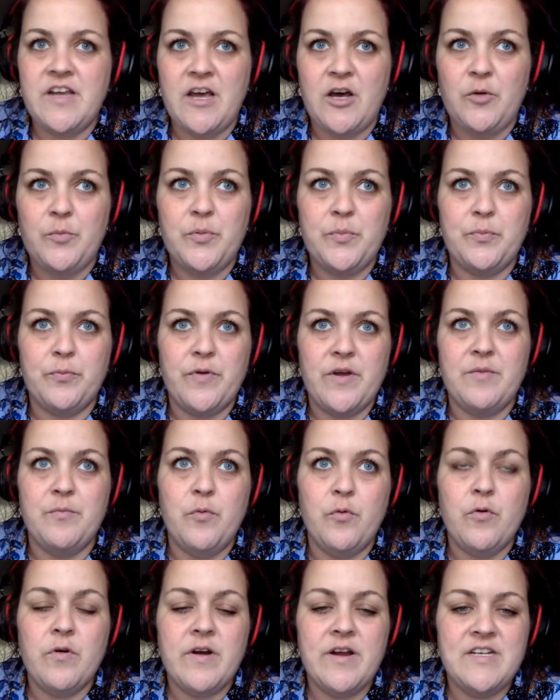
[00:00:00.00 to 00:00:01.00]
to help
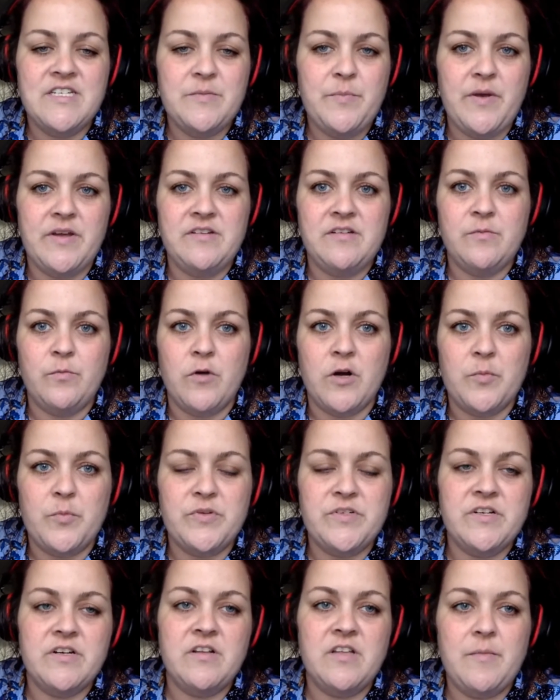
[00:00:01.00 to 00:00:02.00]
bring more independent
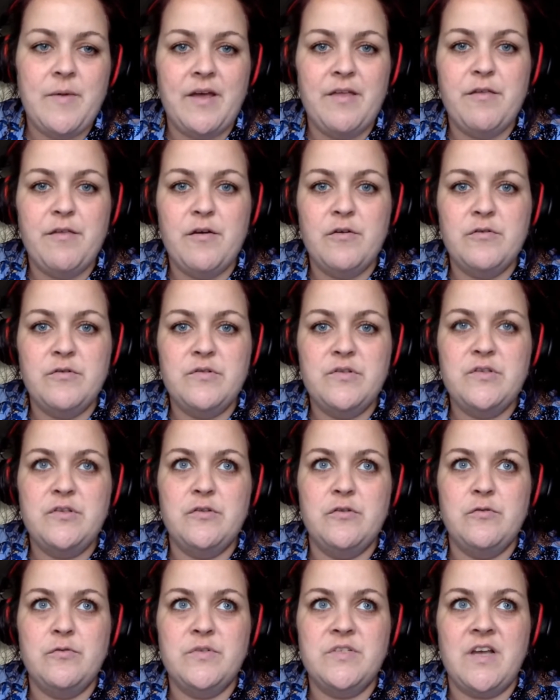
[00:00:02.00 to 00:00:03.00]
work, particularly by those
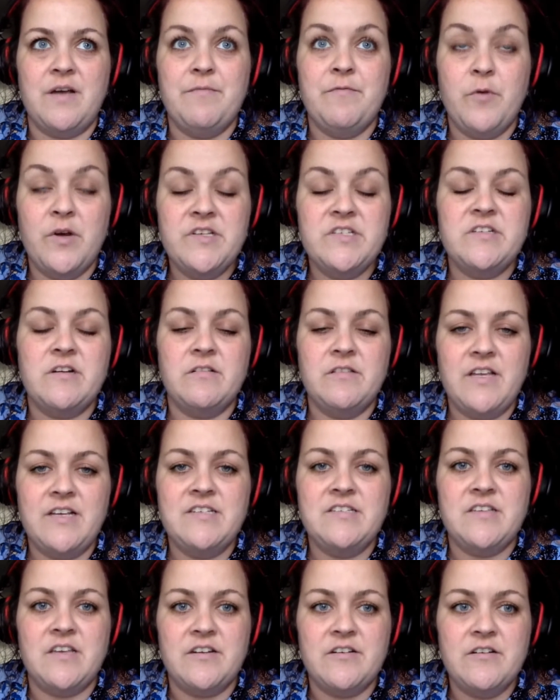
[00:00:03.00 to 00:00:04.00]
whose voices are
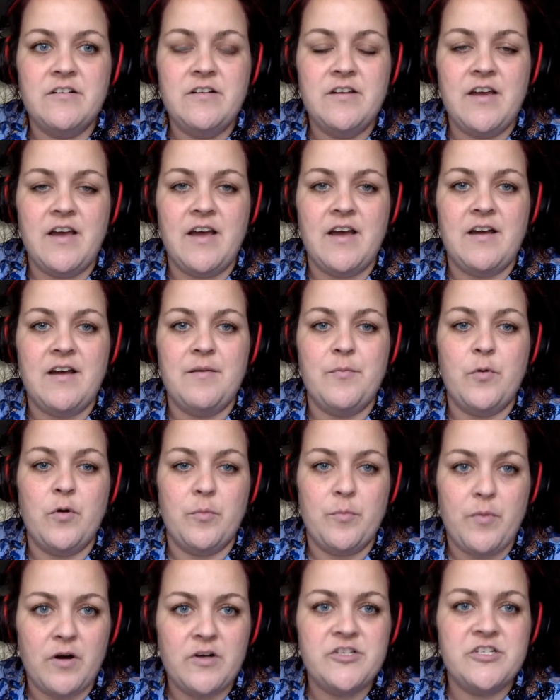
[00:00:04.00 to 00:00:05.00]
less centered
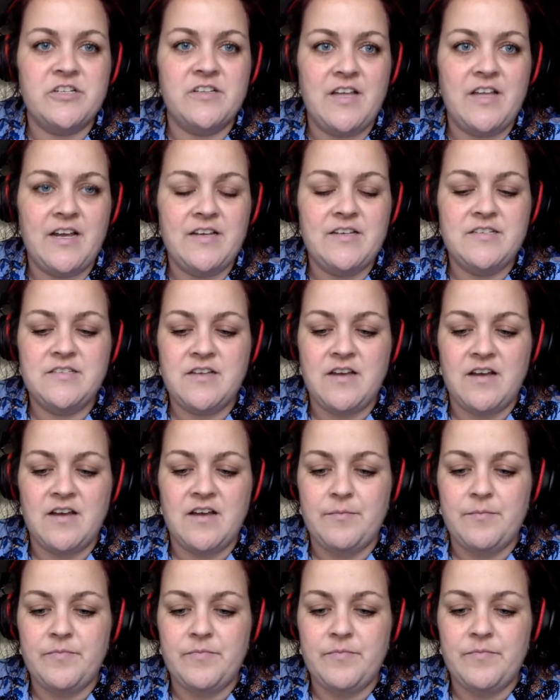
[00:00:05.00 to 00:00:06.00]
or marginalized
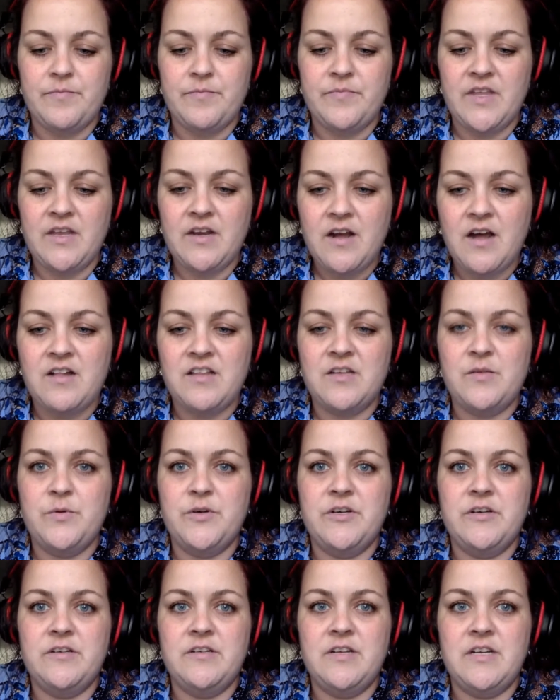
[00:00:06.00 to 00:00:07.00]
in Hollywood
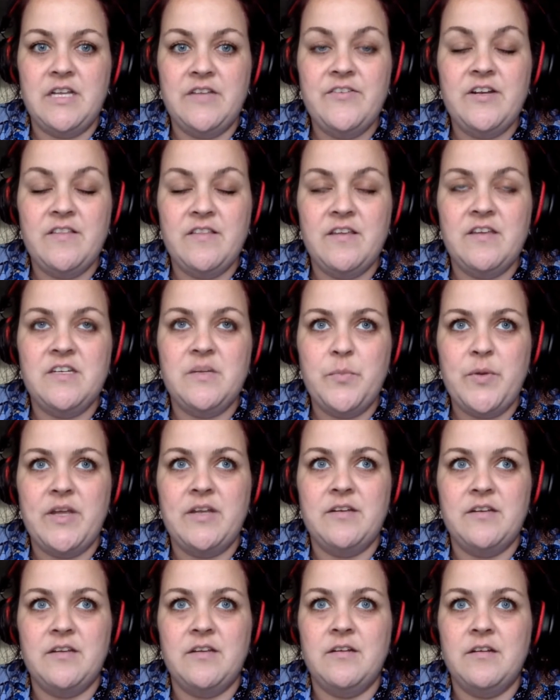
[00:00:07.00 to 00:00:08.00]
Hollywood and even in the
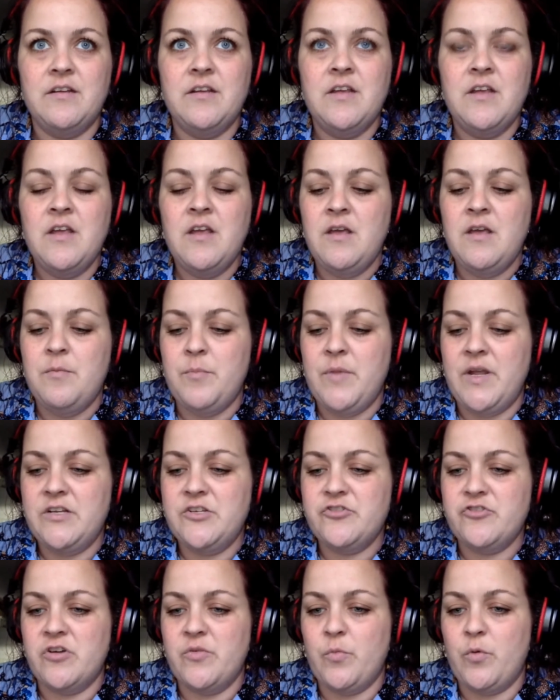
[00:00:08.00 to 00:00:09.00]
independent
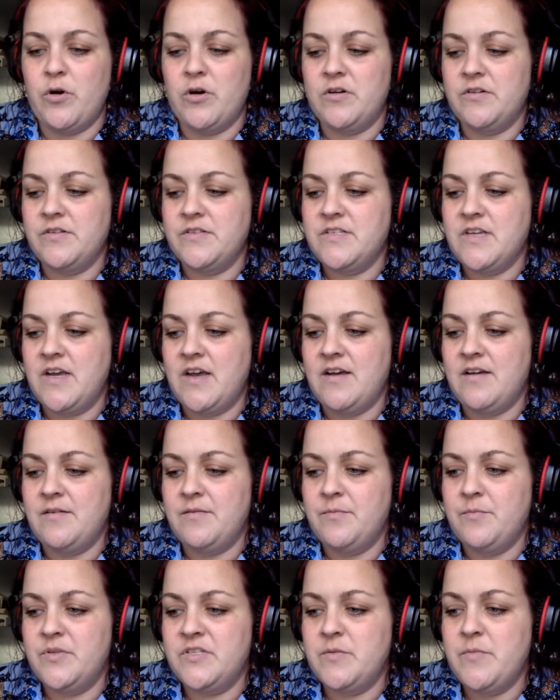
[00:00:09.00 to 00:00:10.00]
mainstream world,
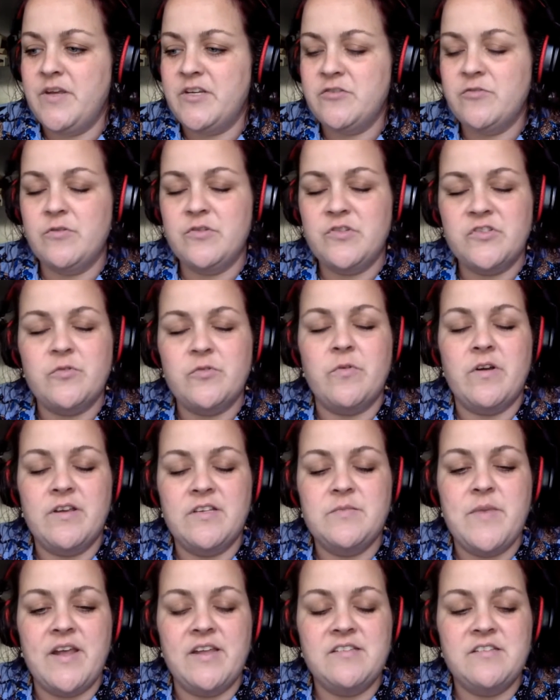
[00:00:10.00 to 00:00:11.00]
but to make sure those
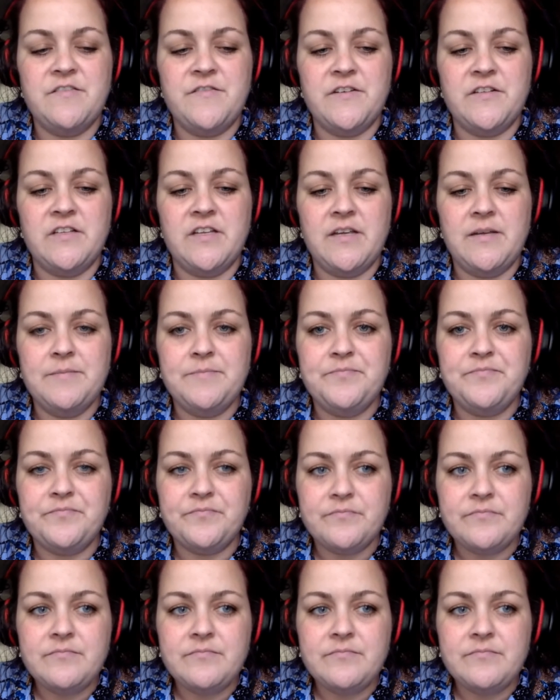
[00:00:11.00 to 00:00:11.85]
stories make it to Philly.